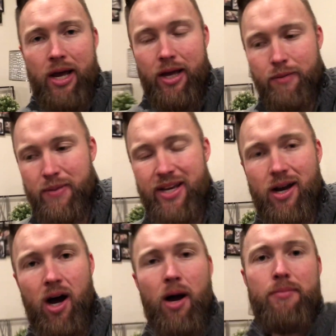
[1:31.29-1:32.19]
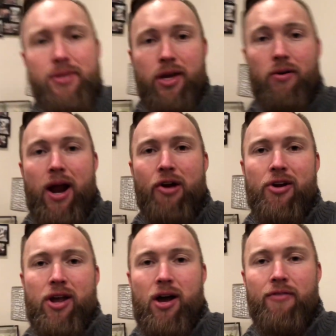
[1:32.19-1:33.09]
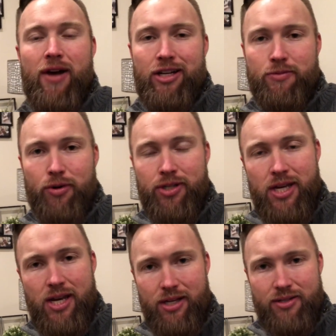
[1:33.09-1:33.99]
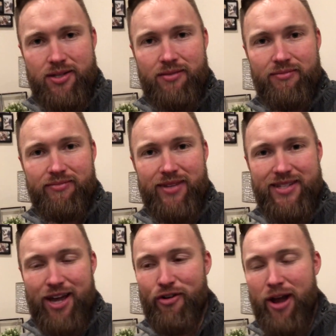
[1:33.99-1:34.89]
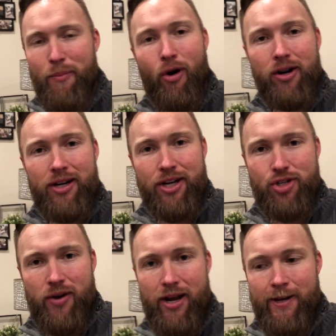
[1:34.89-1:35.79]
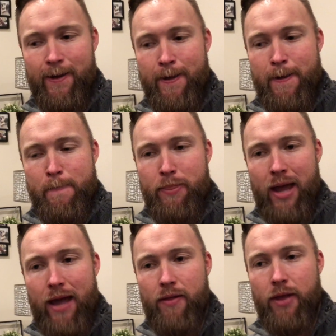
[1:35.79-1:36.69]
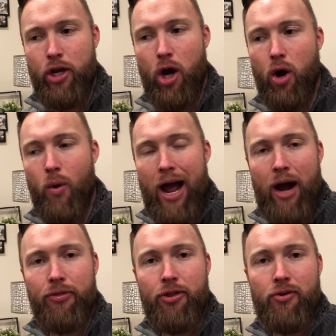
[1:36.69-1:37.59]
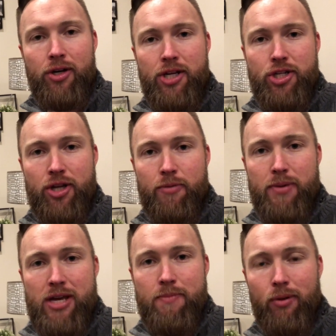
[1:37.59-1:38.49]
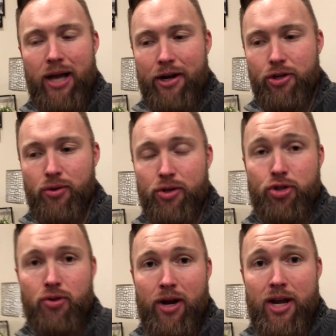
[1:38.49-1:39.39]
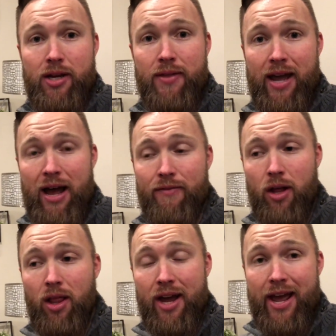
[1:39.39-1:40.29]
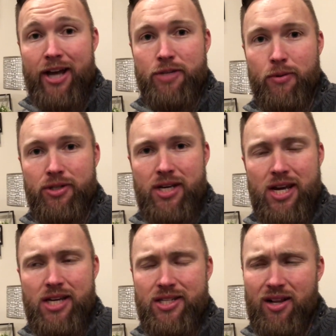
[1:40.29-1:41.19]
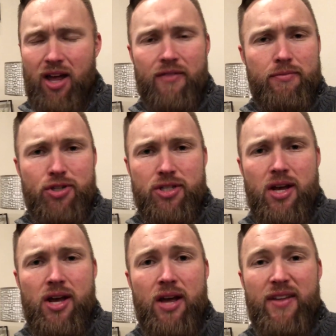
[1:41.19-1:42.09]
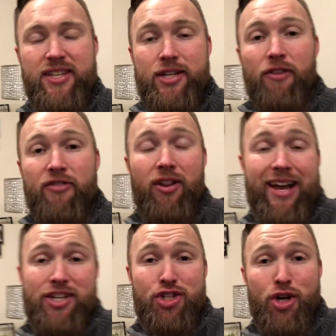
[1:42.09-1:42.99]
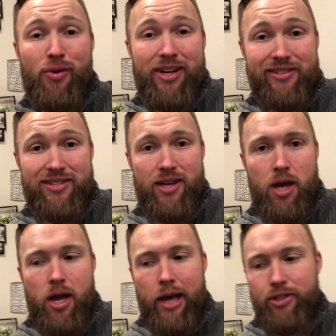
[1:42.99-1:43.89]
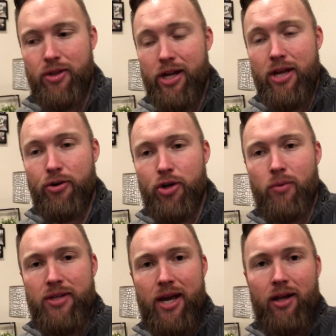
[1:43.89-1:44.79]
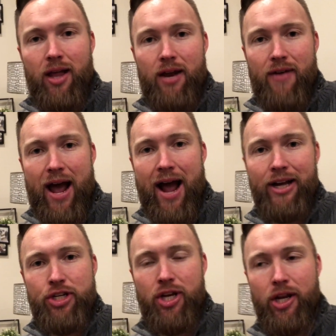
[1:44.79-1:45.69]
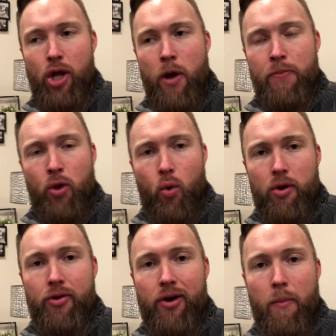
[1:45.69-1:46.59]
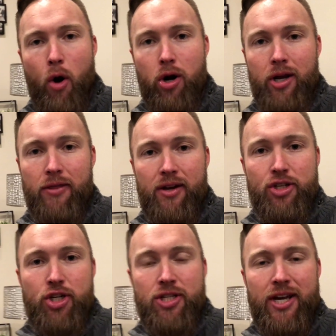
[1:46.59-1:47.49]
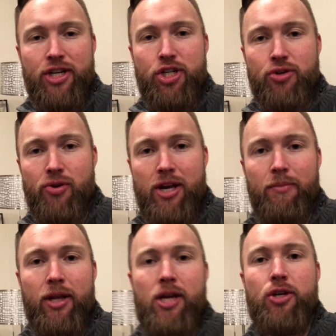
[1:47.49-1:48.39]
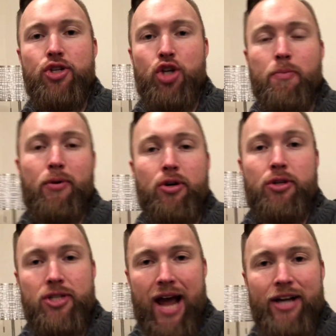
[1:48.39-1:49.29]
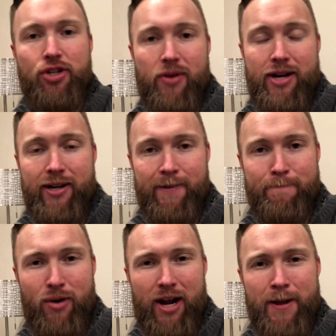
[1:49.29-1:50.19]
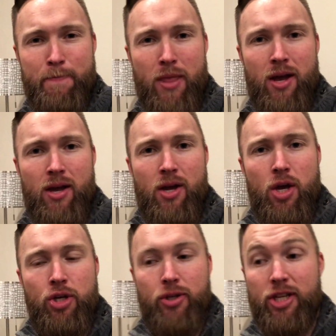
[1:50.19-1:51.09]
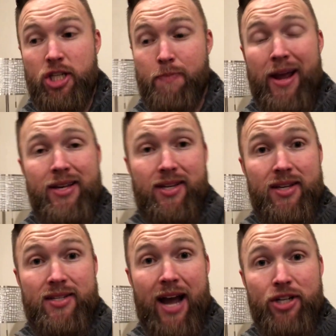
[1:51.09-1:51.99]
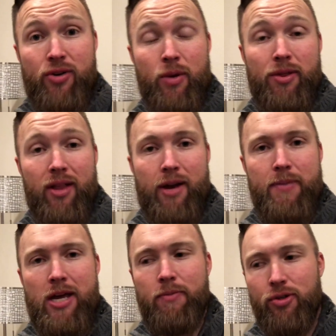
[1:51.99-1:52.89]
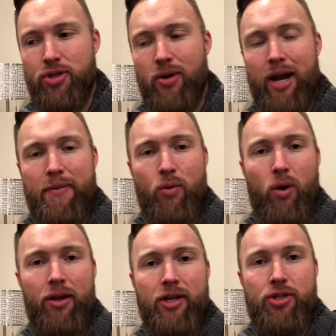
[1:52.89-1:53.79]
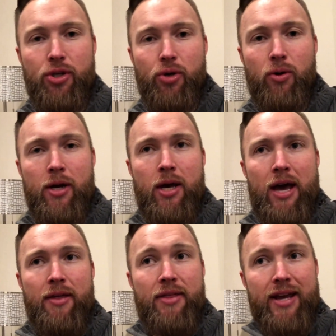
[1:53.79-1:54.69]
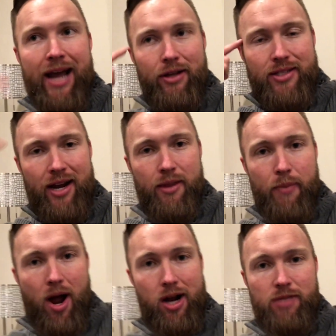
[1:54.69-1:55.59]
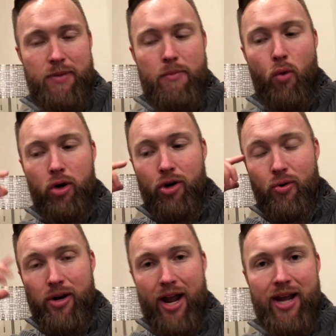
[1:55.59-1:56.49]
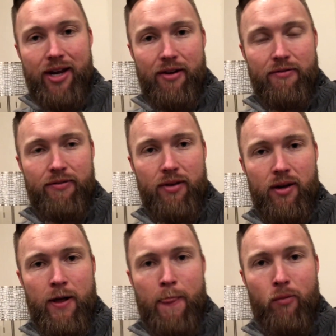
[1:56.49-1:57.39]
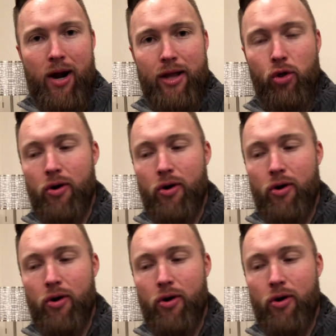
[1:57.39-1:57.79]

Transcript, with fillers: It becomes their area of expertise, this internet marketing trade, and then they go out there to teach other people how to do this trade, and they have a lot of expertise, and a lot of them just, they still feel like students. And so they either don't take a lot of action, or they're in a market that is just extremely super saturated, right? So this space is saturated with a lot of people, so you've got to be willing to think outside the box, be more creative, right?